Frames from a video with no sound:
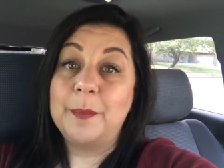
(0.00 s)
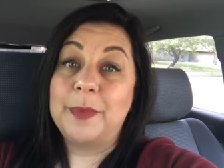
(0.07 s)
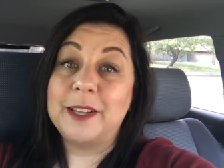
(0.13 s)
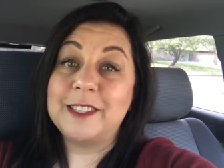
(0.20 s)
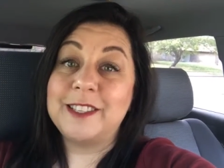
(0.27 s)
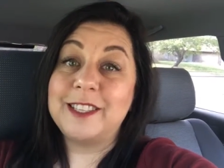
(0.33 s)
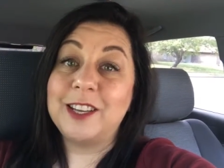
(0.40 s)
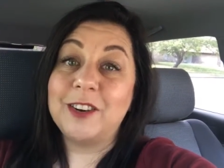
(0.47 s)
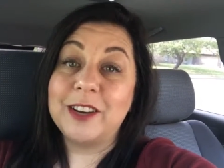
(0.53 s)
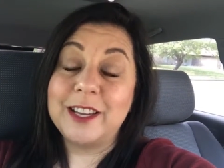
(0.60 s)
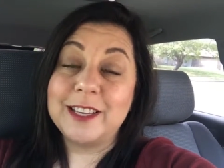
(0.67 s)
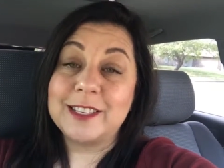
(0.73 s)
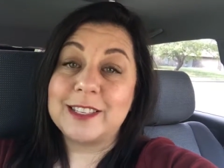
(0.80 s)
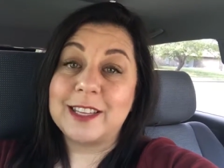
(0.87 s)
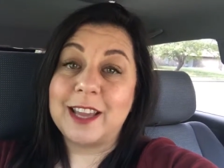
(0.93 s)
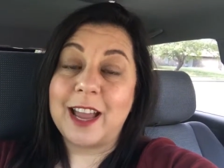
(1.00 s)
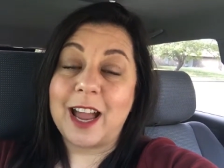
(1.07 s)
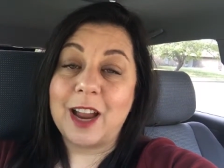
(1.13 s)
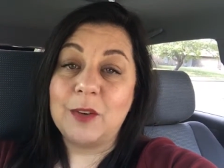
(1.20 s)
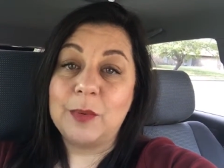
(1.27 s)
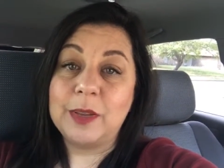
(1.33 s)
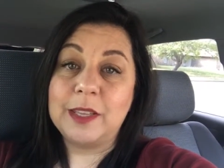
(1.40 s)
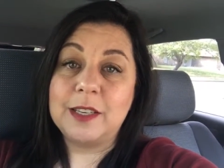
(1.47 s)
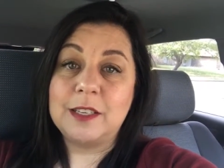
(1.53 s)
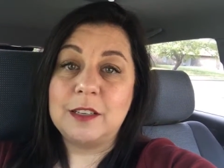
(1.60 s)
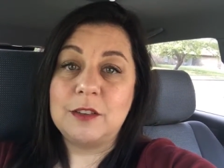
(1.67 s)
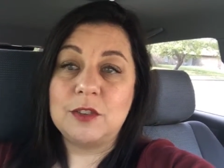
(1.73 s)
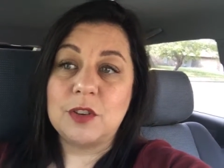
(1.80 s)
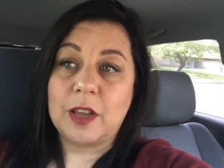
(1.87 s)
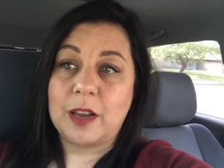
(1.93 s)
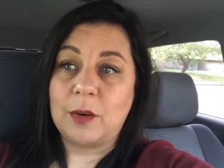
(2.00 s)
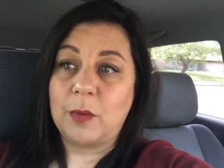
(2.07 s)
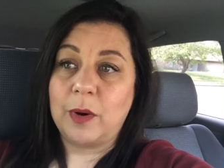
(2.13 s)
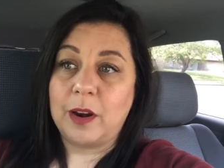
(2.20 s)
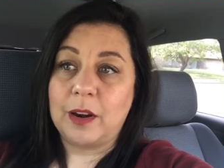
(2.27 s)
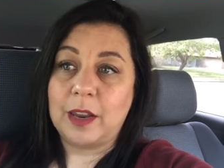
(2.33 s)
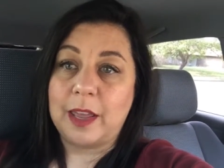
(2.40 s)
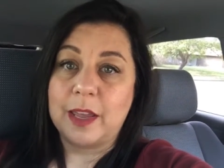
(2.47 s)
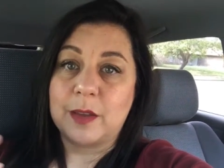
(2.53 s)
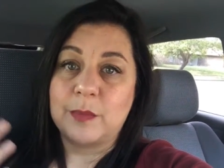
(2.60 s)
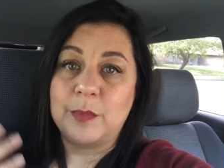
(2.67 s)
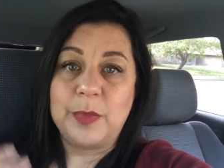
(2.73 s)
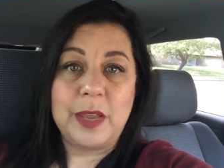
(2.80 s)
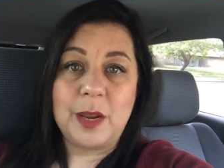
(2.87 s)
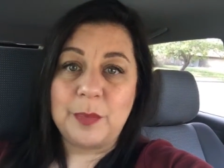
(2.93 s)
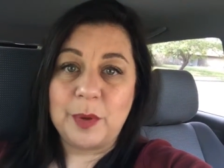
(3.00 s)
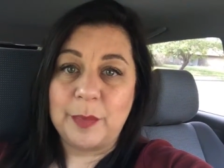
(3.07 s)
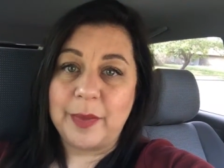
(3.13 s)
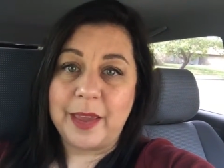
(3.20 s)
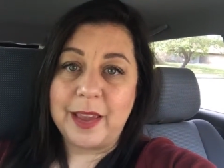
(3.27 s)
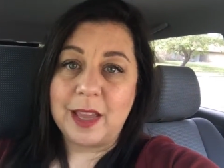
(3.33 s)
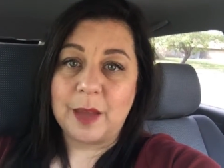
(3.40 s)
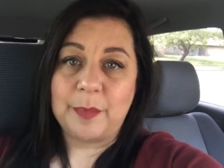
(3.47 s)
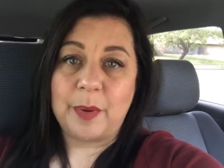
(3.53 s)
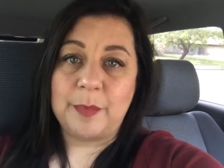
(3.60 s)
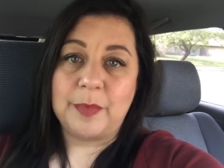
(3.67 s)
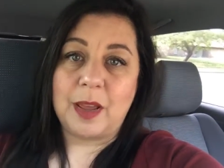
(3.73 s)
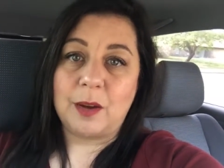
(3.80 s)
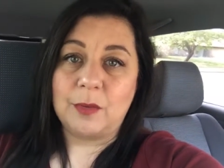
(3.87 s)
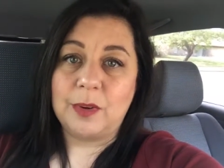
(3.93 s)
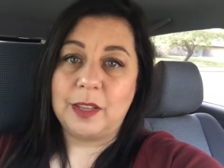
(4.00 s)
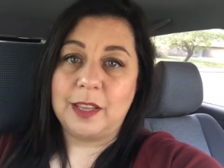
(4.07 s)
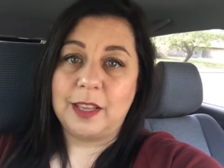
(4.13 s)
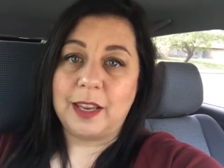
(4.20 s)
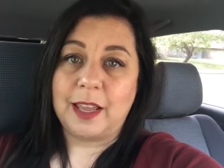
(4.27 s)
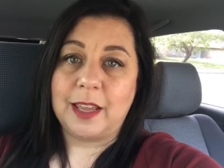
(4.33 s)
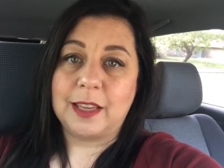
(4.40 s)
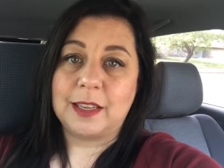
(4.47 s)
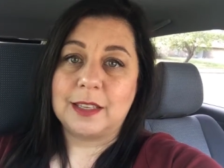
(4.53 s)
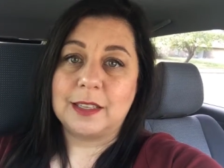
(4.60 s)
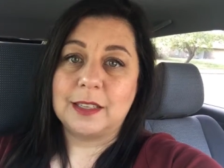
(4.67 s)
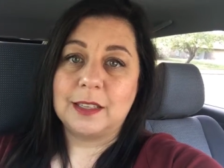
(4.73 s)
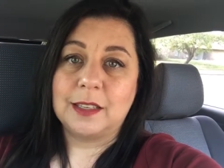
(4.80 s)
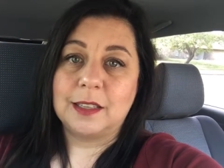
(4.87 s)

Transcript: But seriously, I really do try to wear like minimal makeup. I'm not really like,